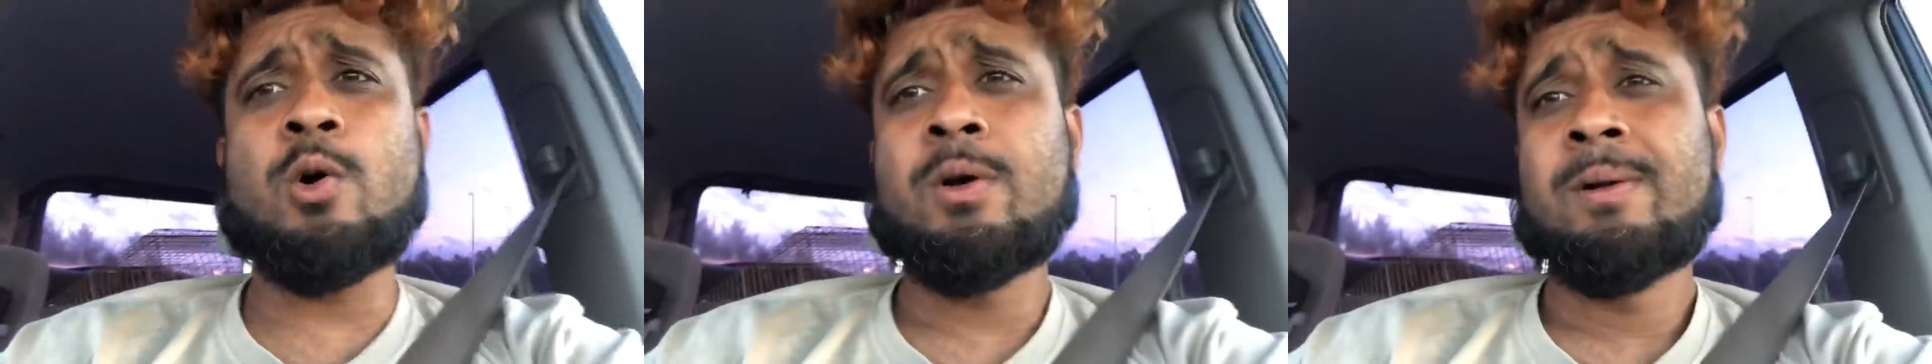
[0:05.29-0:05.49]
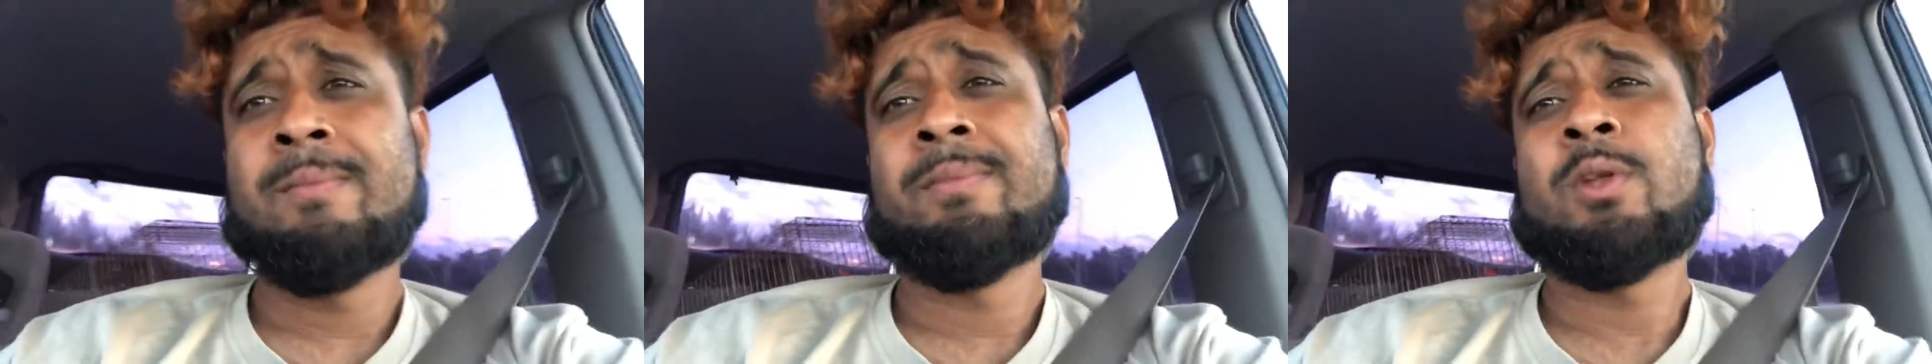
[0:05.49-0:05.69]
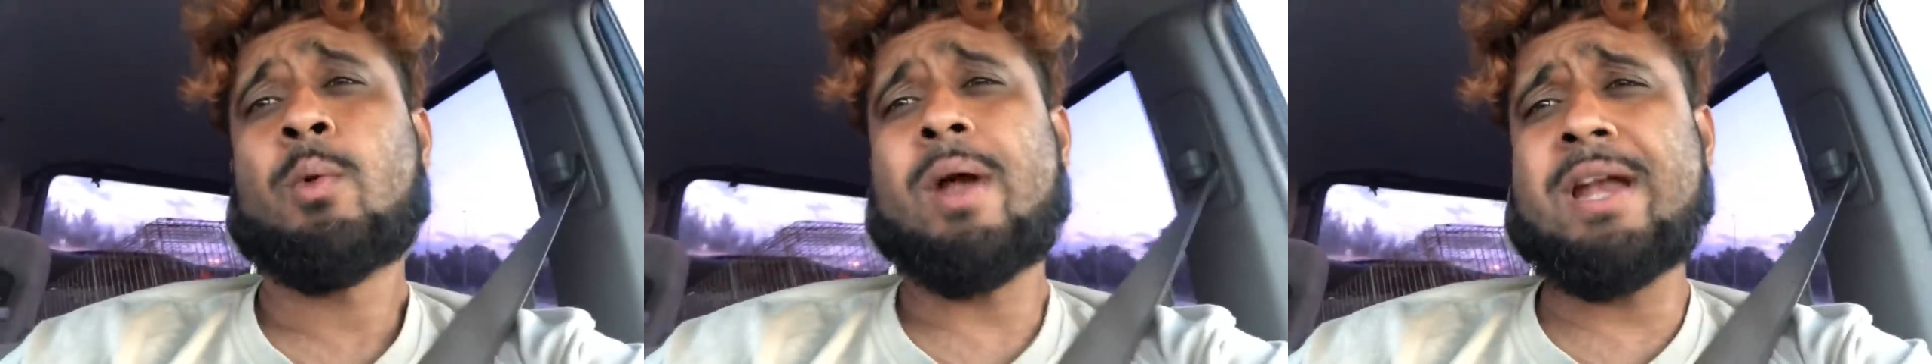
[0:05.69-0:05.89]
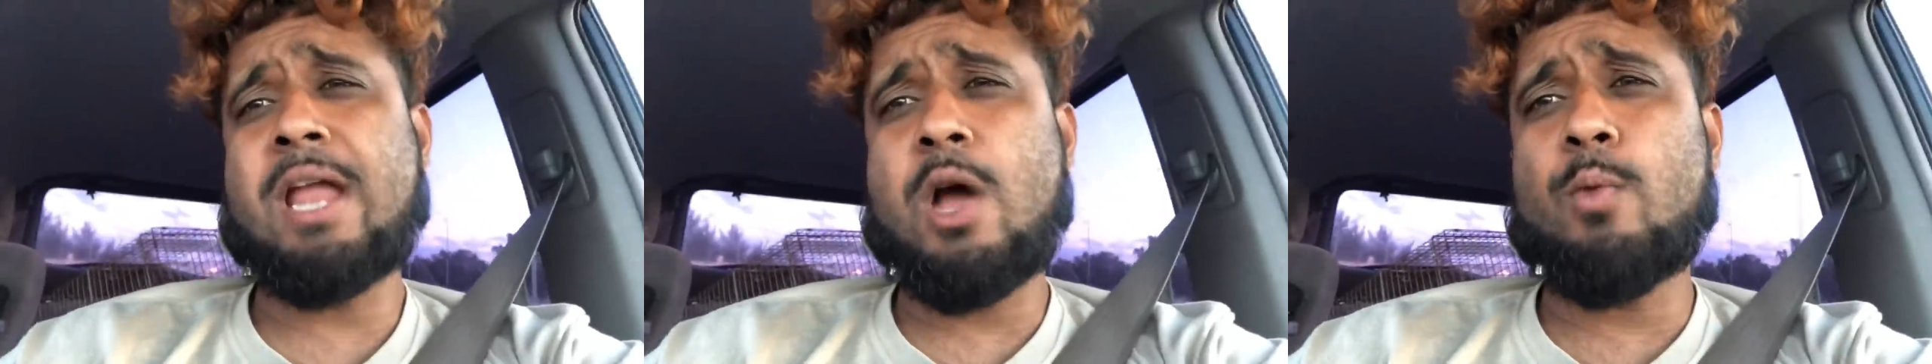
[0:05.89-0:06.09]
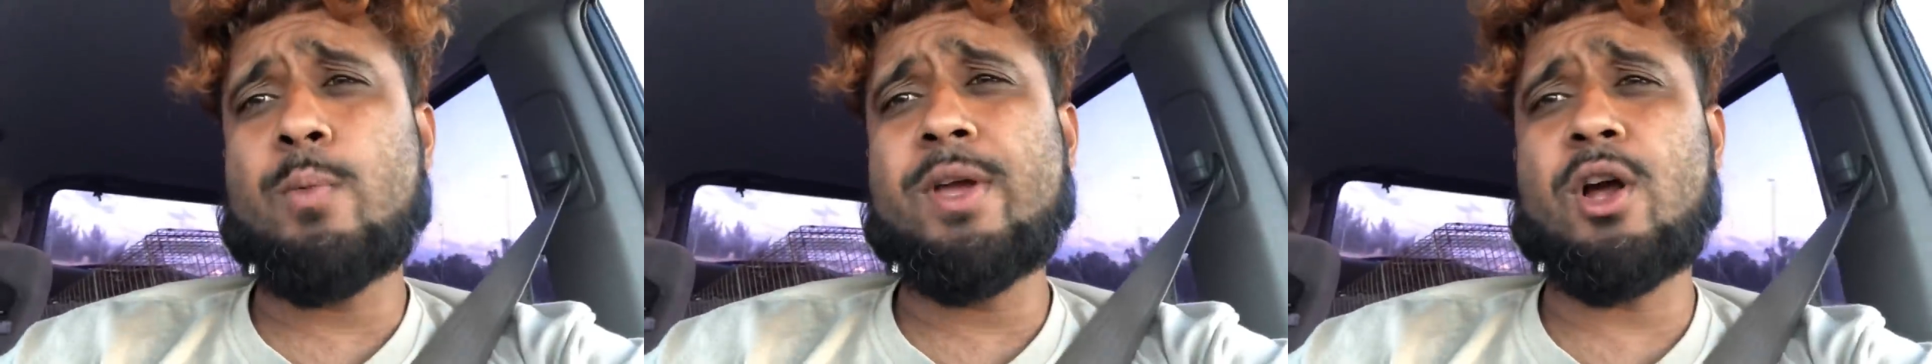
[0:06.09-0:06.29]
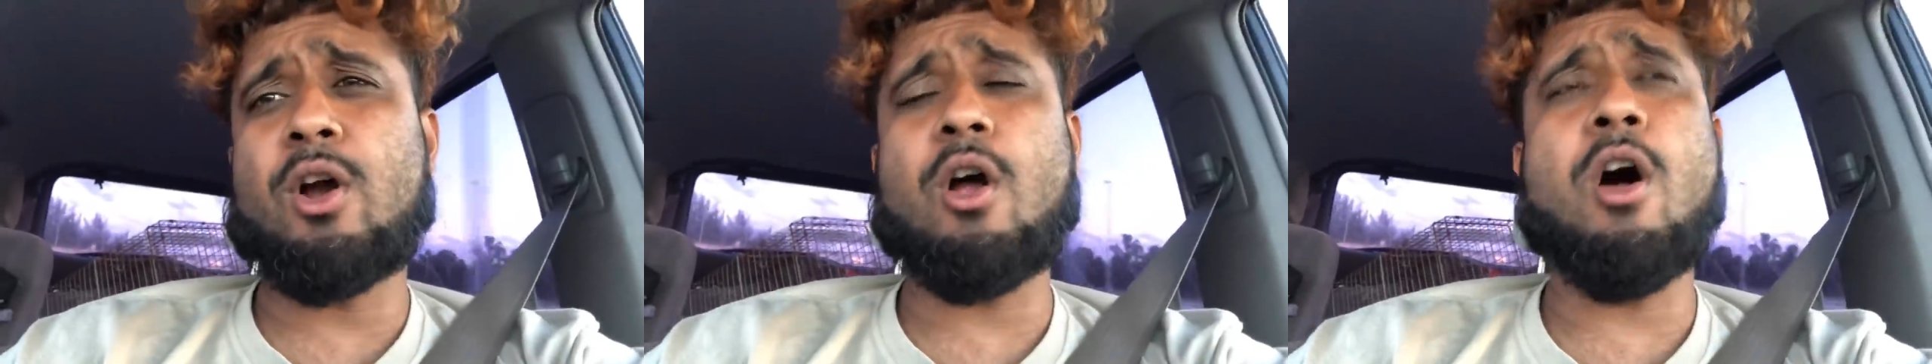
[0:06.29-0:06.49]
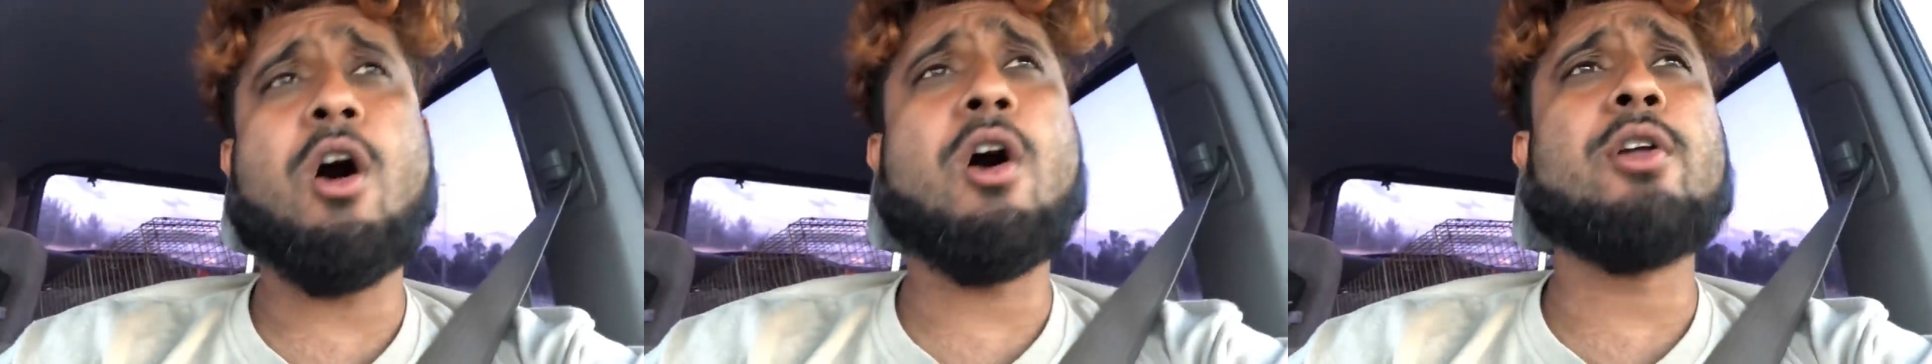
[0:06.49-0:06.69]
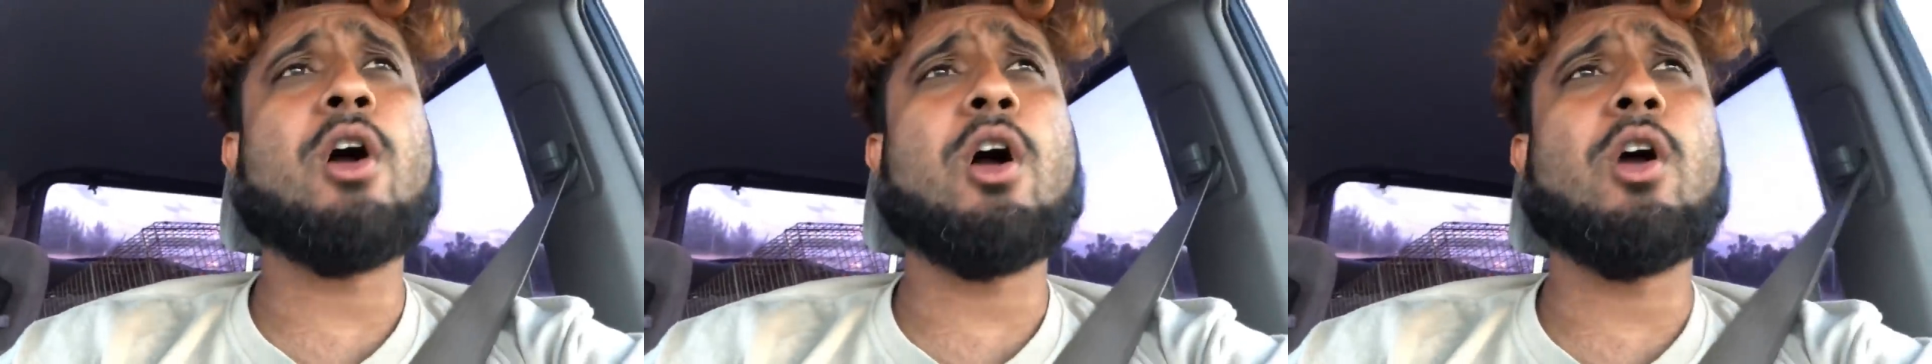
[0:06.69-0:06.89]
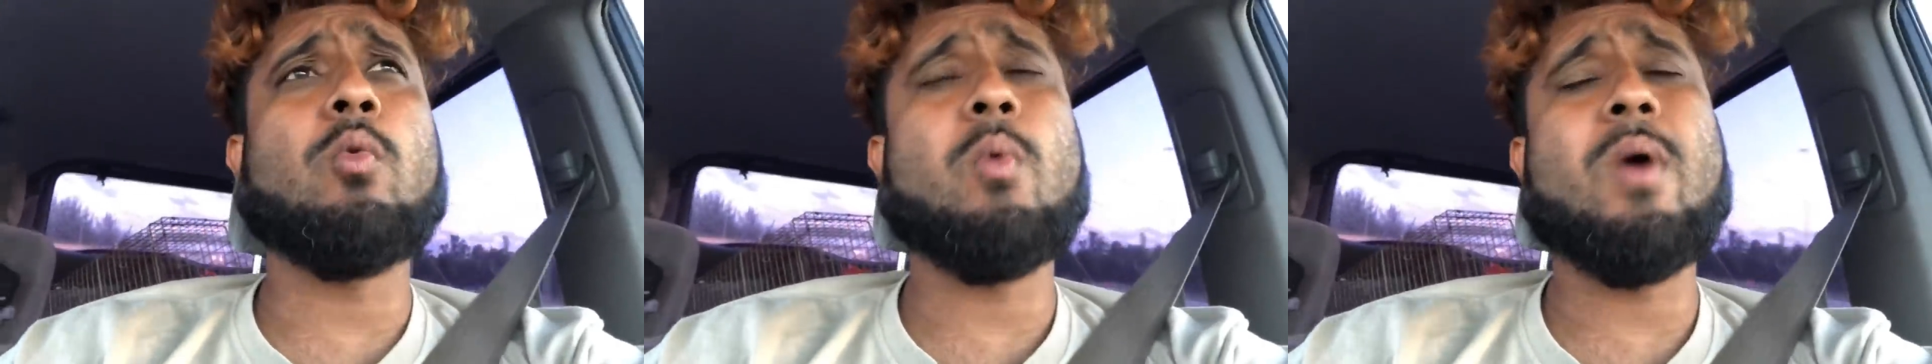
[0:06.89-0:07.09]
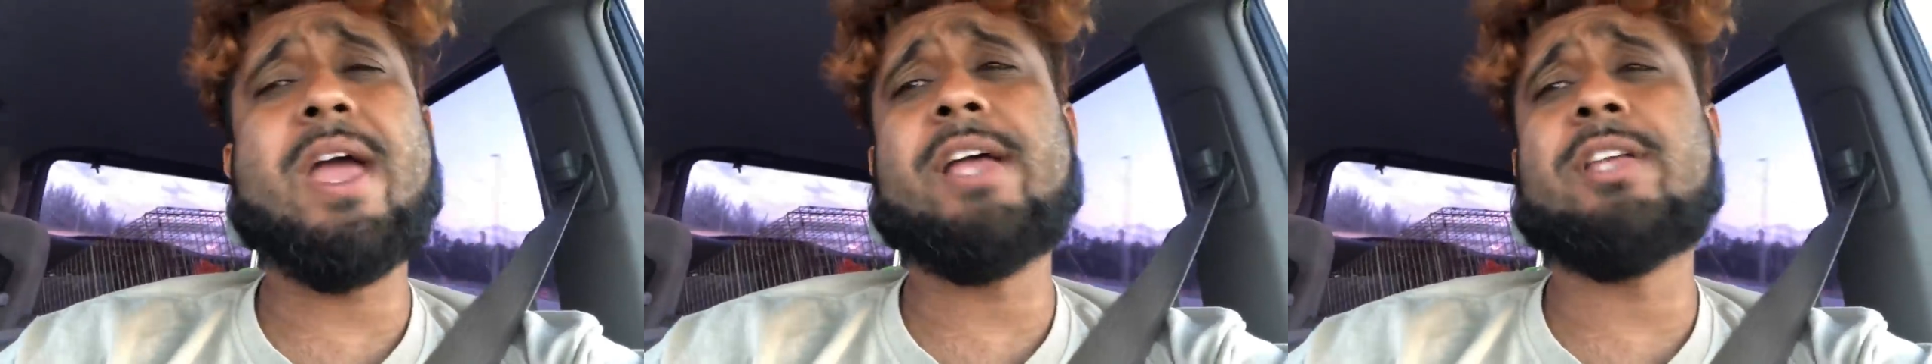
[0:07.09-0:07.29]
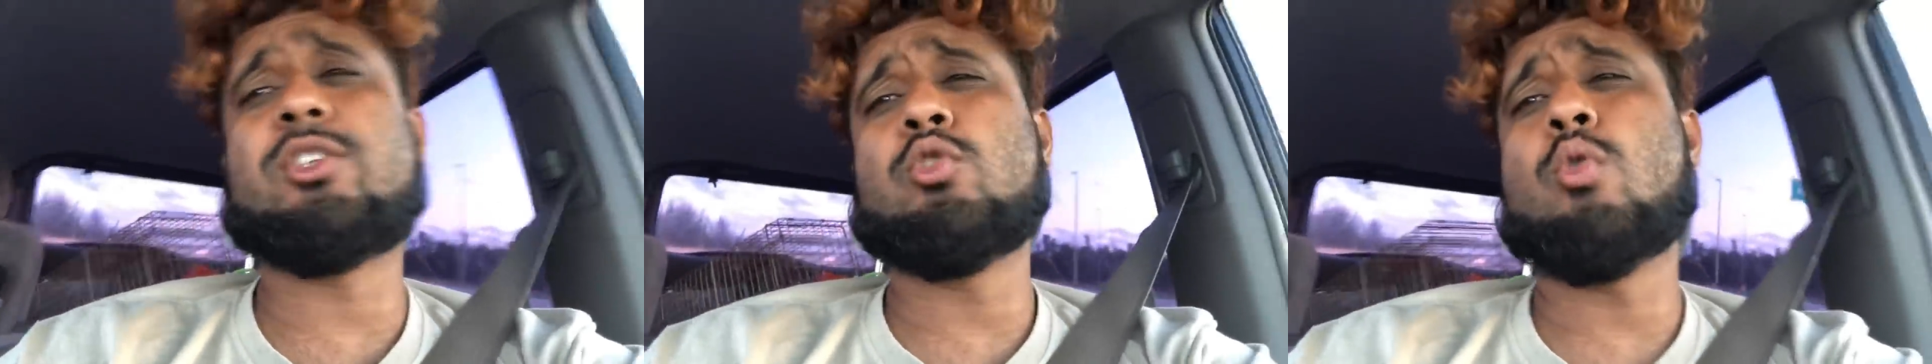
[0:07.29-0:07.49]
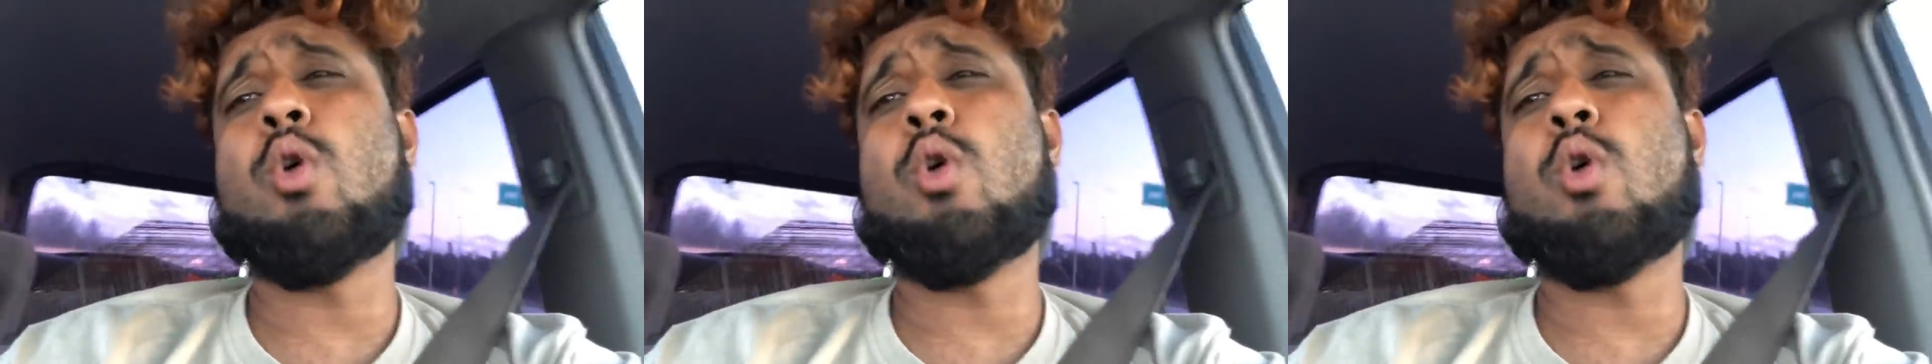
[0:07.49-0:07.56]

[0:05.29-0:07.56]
Right now we are on our way to